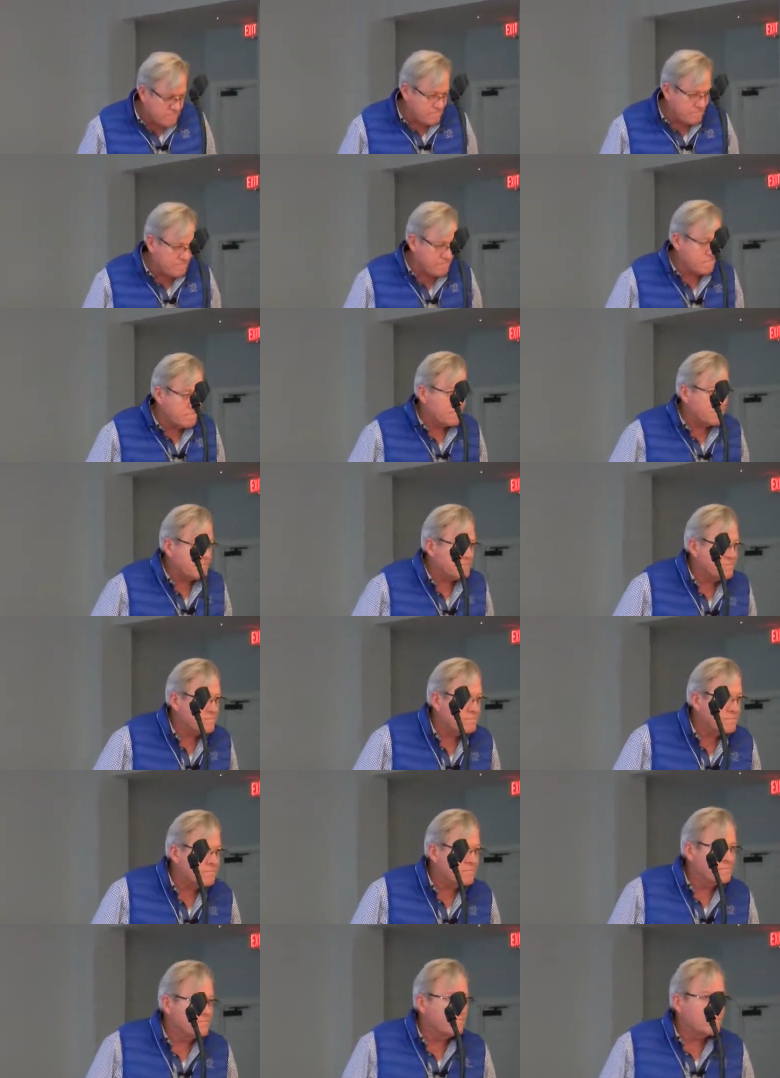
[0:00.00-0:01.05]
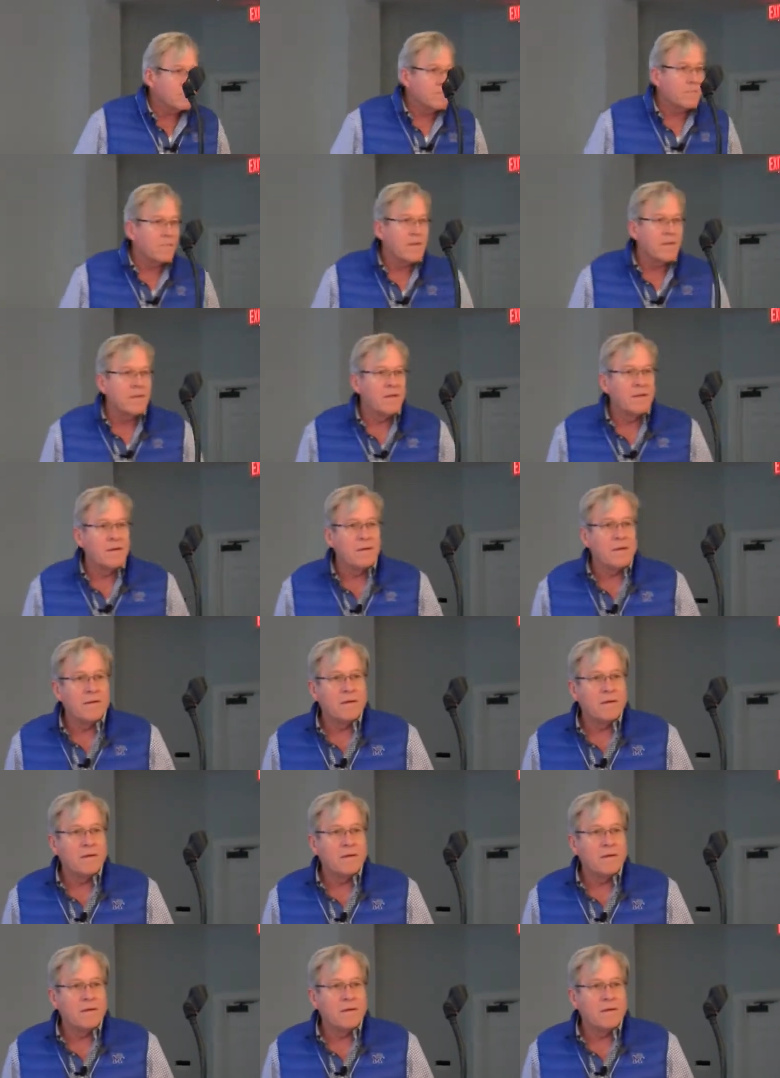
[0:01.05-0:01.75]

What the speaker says: No one is speaking in this clip.